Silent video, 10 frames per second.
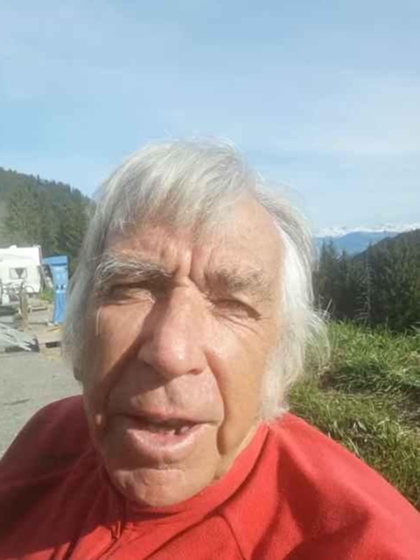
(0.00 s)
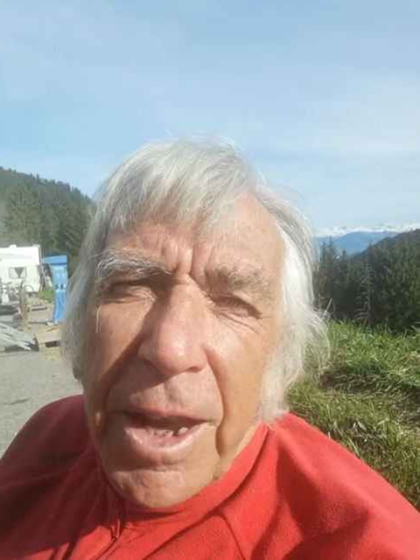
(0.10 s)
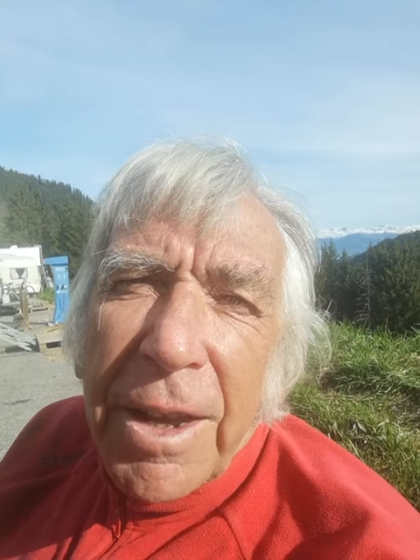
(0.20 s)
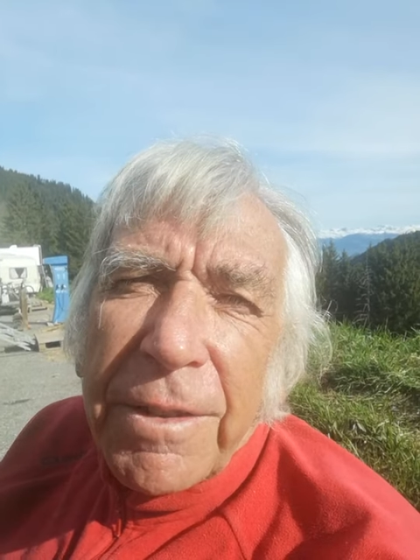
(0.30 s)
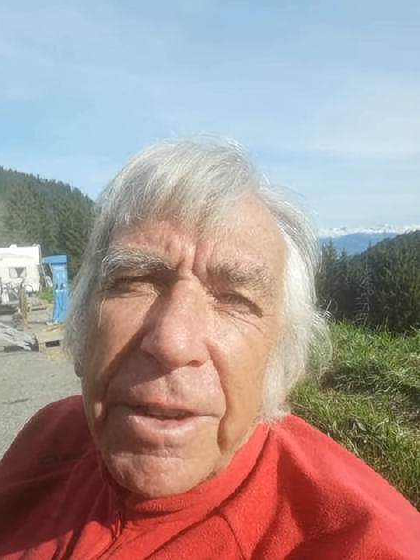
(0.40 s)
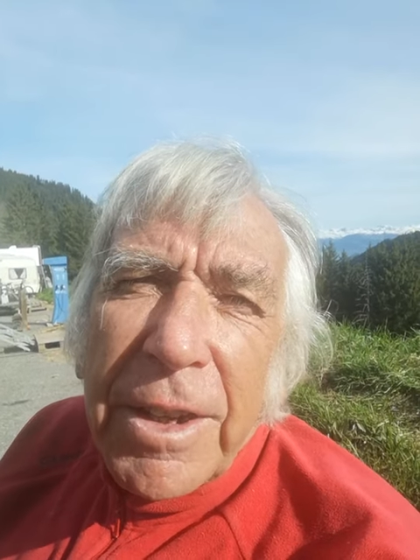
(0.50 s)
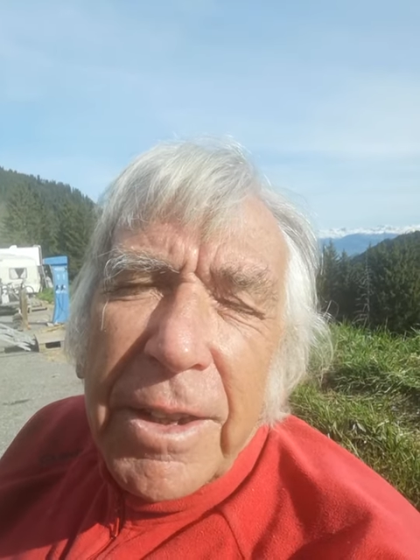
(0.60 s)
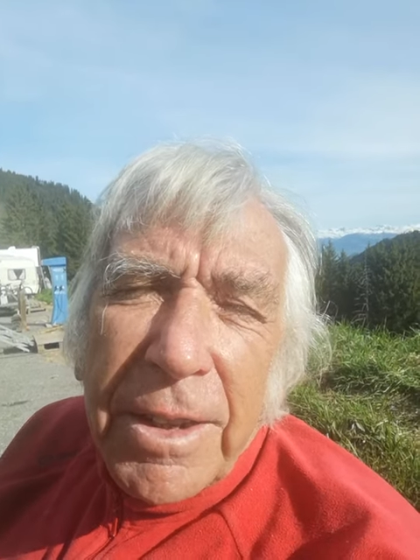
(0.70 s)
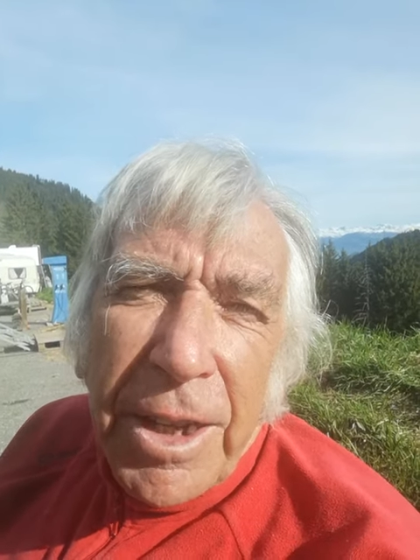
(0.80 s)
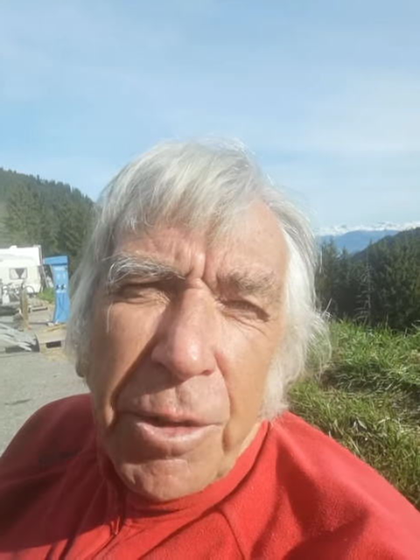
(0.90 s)
they have
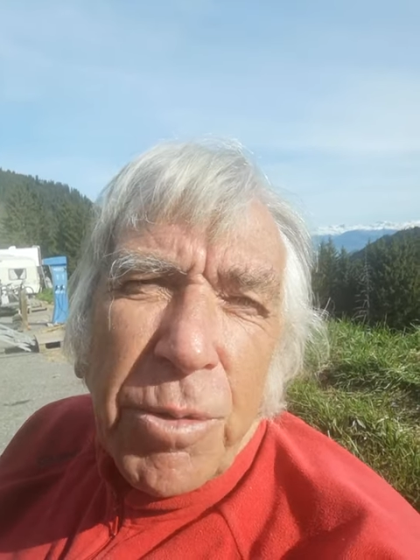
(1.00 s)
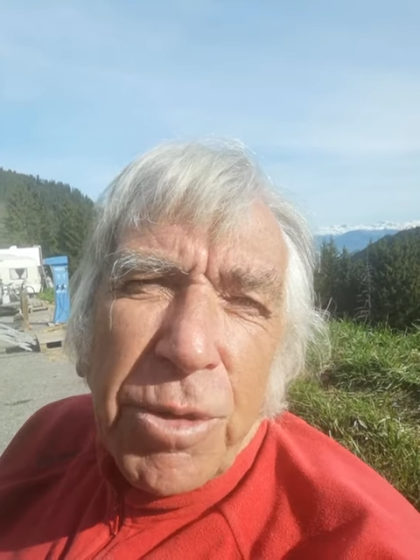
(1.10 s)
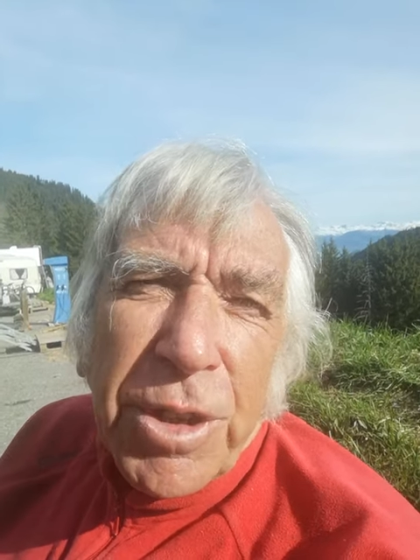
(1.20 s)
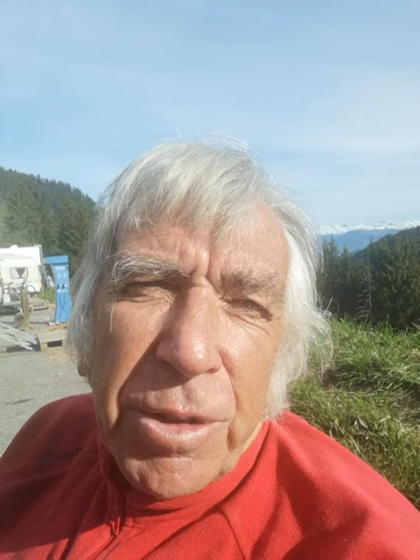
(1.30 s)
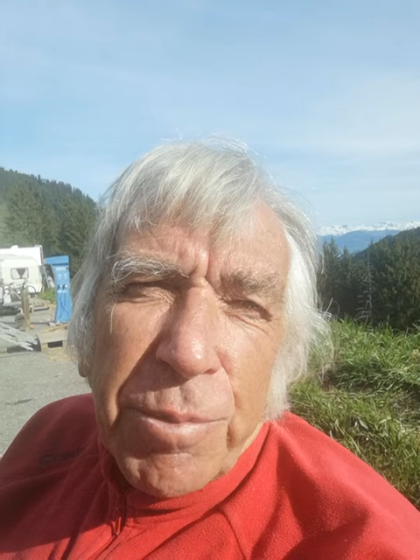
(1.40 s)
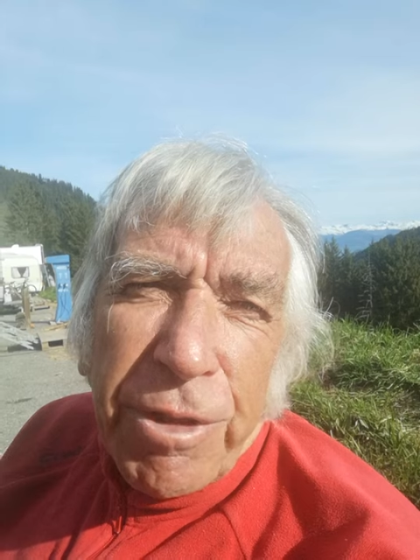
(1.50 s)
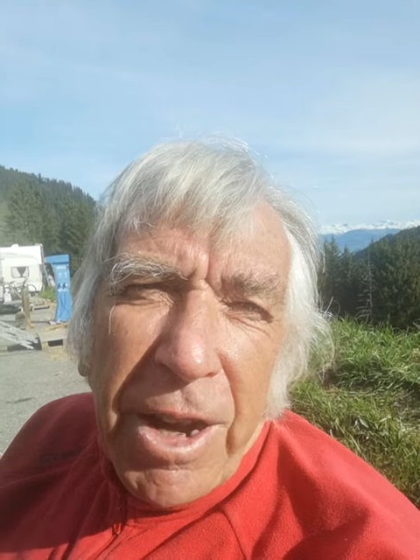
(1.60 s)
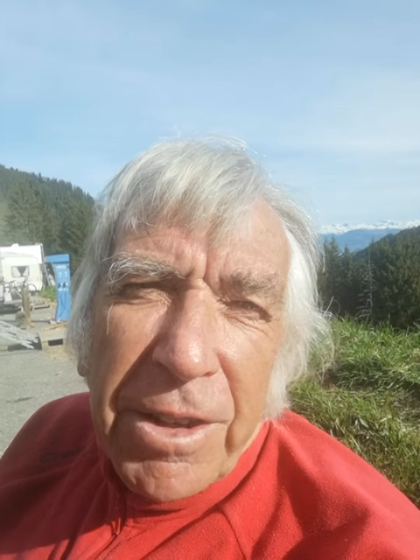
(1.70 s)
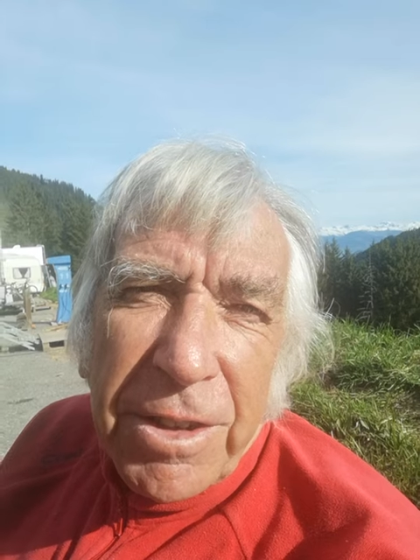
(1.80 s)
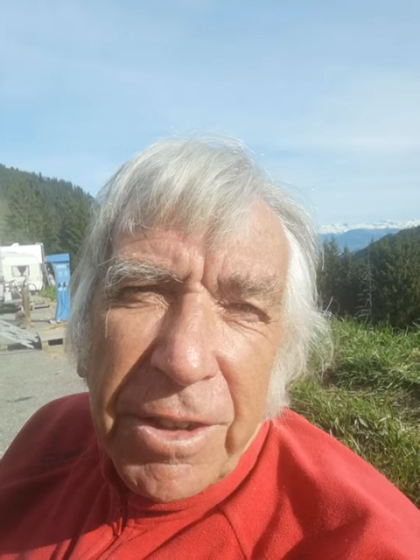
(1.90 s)
and also the
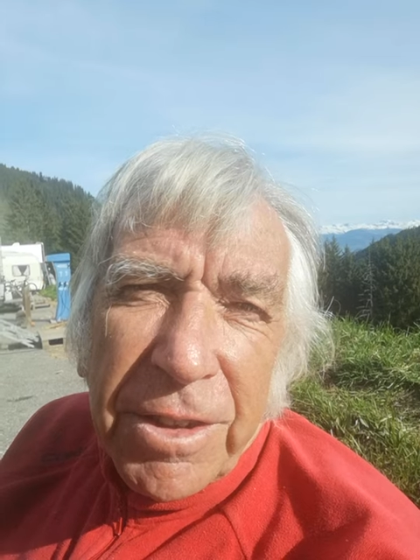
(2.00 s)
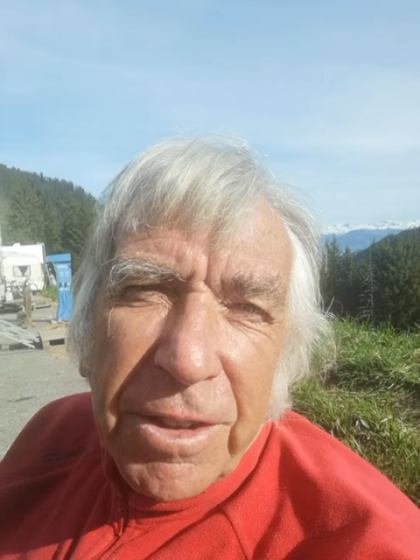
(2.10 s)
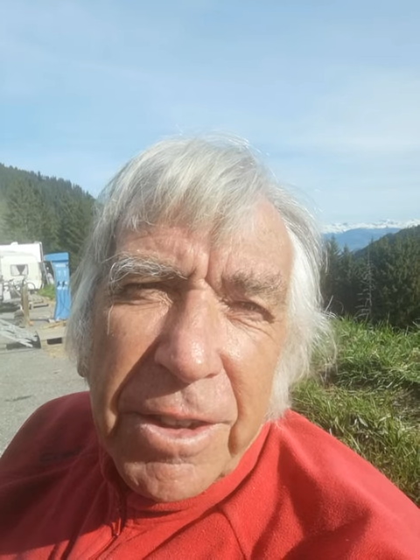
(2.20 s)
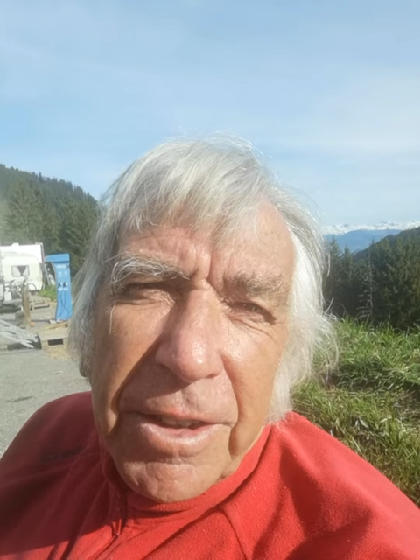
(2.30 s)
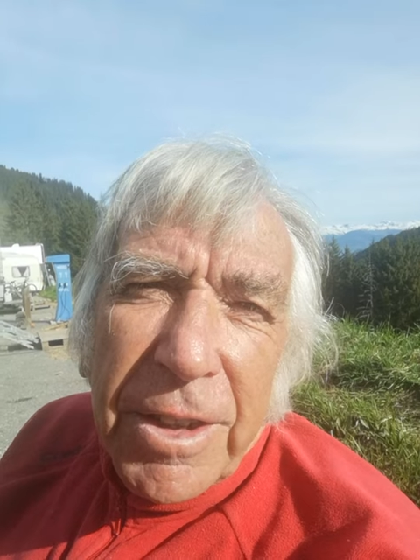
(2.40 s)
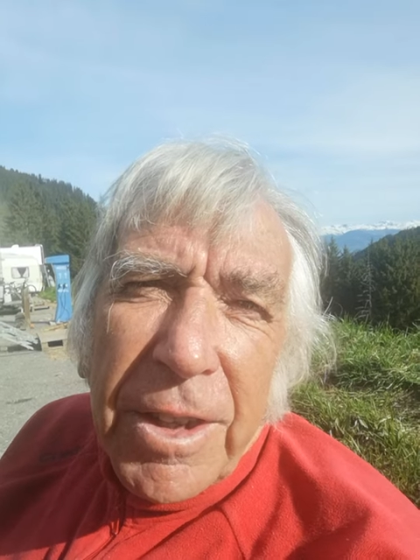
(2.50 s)
prices.